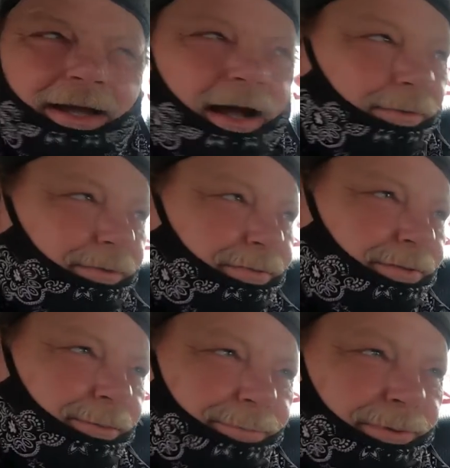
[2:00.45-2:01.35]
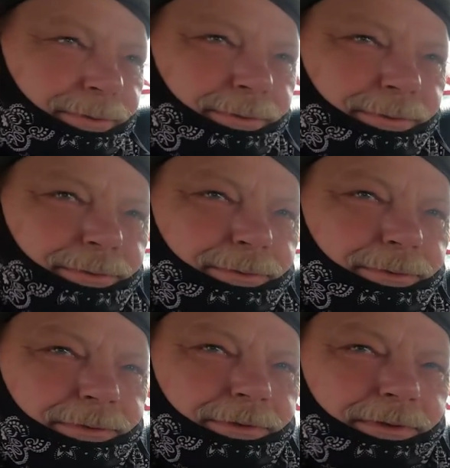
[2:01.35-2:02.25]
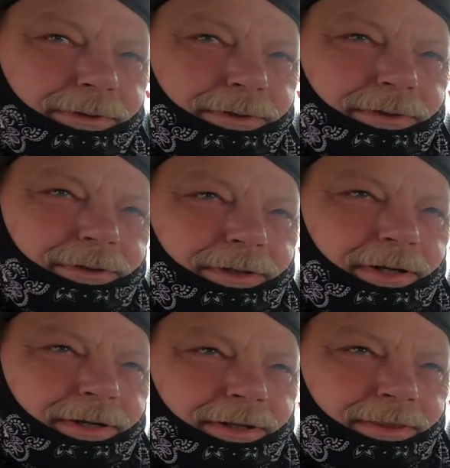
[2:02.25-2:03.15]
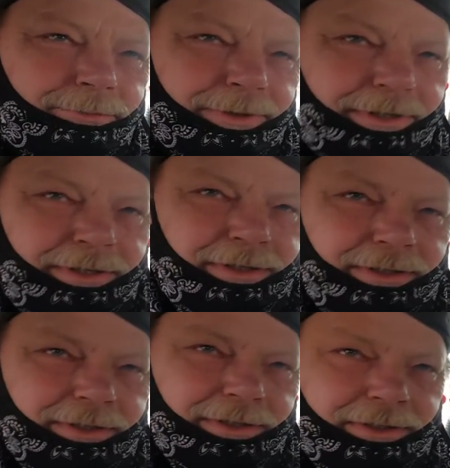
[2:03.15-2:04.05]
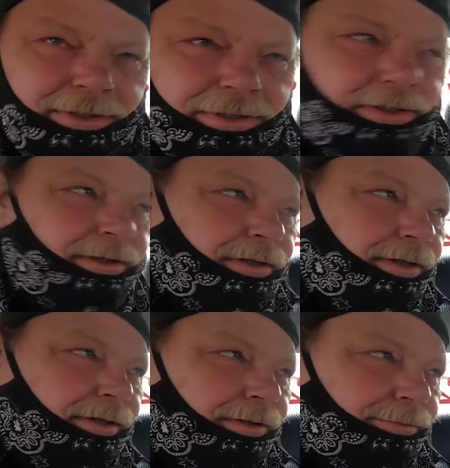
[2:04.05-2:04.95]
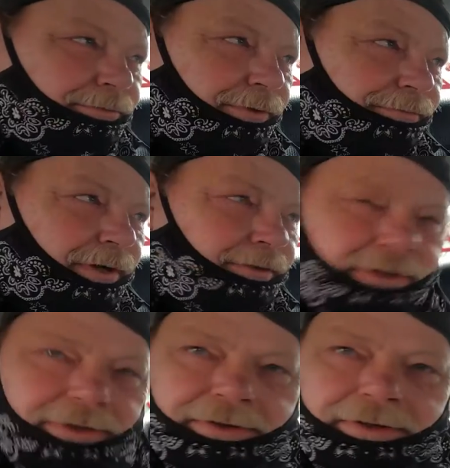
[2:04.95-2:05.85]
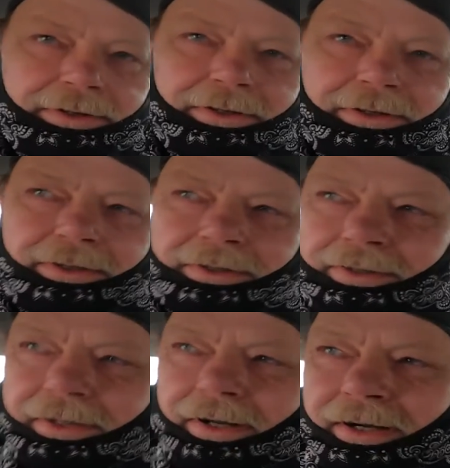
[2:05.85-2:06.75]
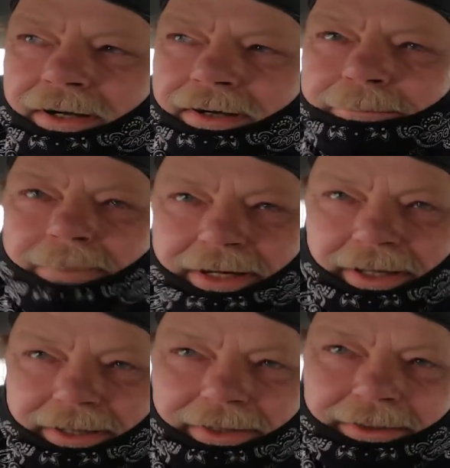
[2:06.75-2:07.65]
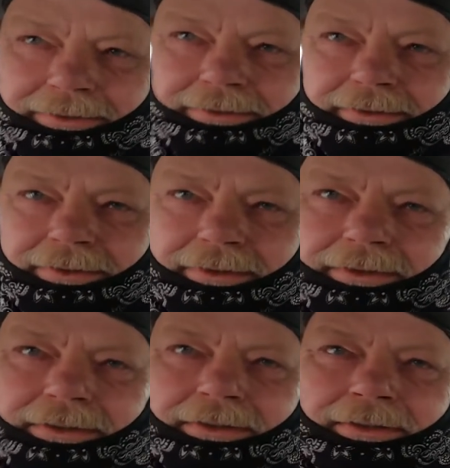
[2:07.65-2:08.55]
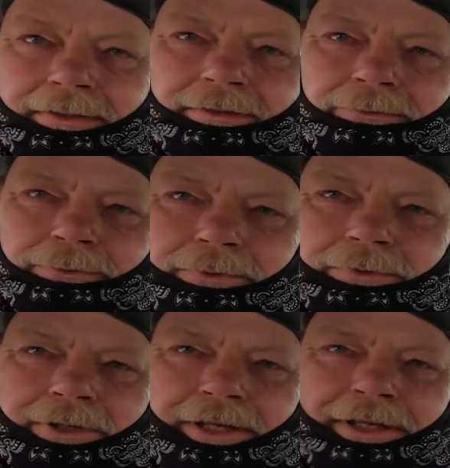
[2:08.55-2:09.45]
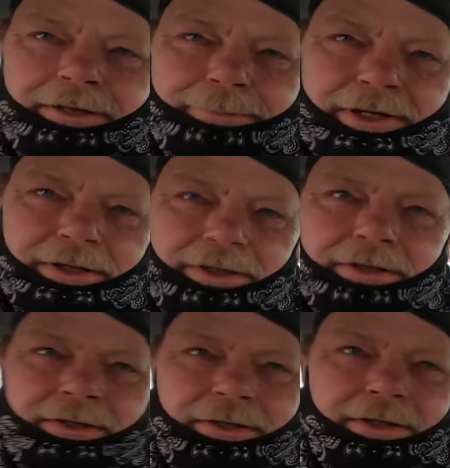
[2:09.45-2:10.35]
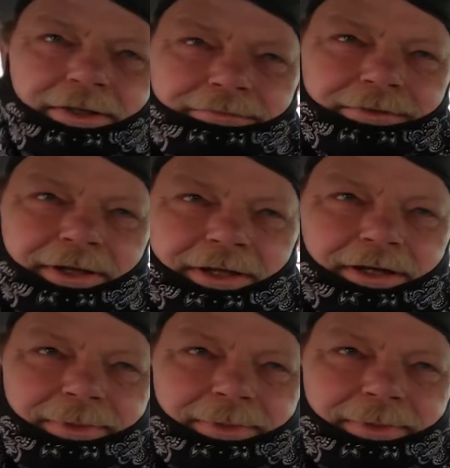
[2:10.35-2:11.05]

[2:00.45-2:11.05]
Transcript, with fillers: out of Cebu at 3? 3.45? Yeah. Uh, Monday. We're getting into Manila and then flying out of